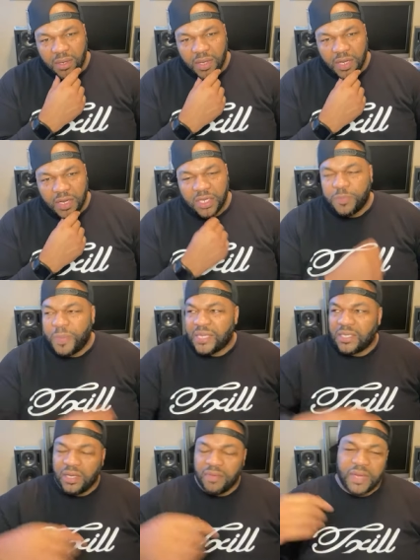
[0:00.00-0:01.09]
and
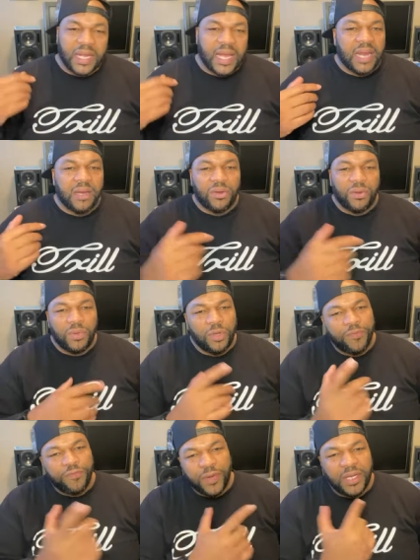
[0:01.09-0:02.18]
especially if they got little
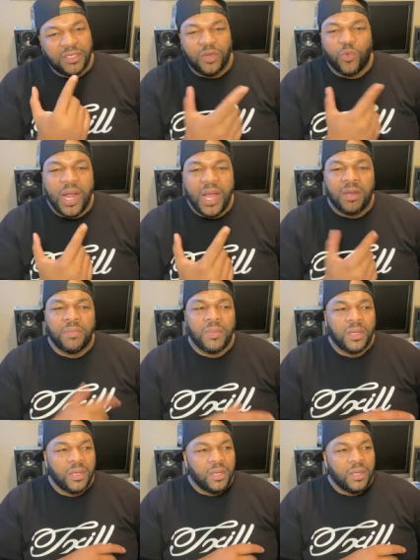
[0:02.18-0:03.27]
little friends around them.
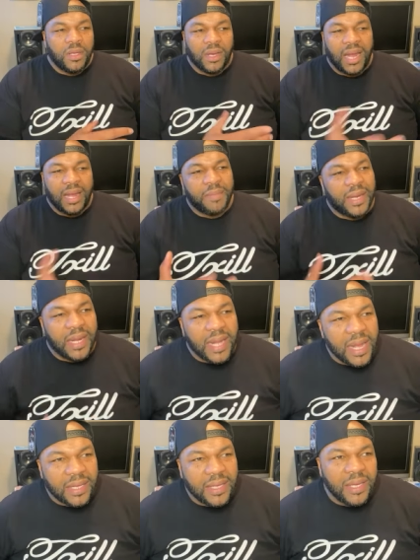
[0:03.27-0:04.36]
Like, man, they
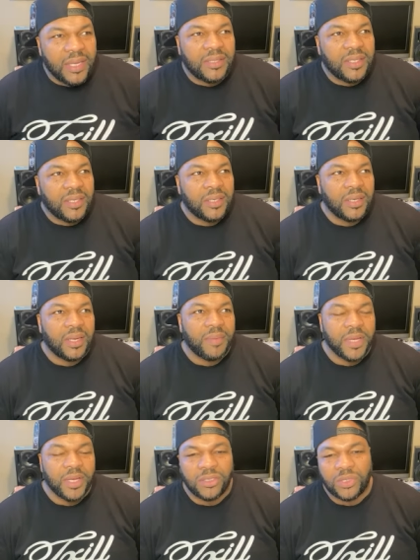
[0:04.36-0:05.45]
got kids in, in
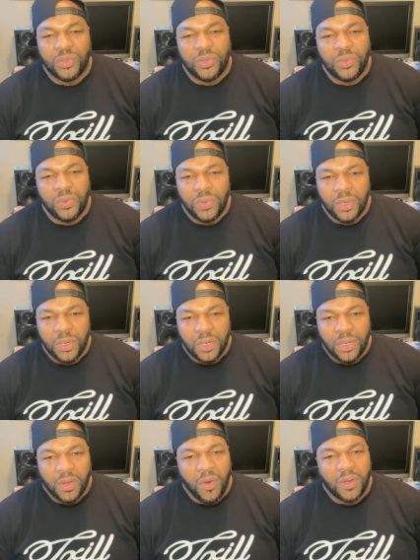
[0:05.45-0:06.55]
middle school
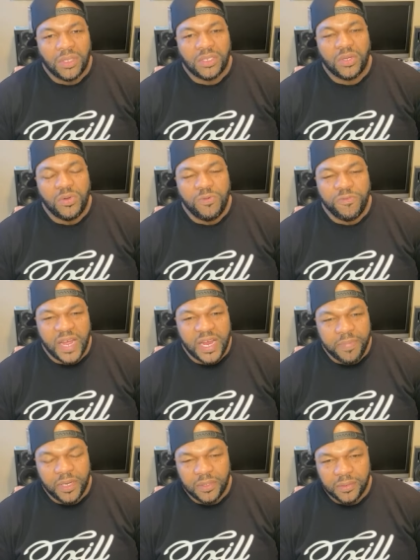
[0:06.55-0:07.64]
going to school
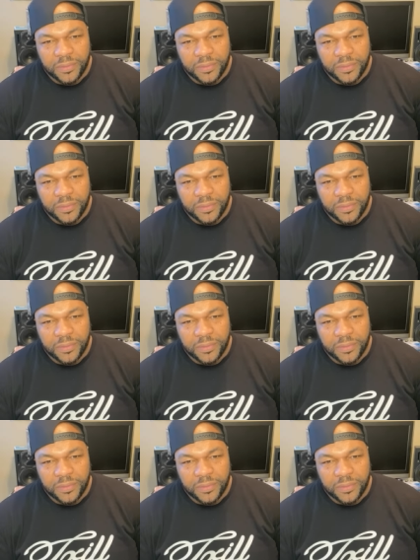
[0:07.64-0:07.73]
vaping.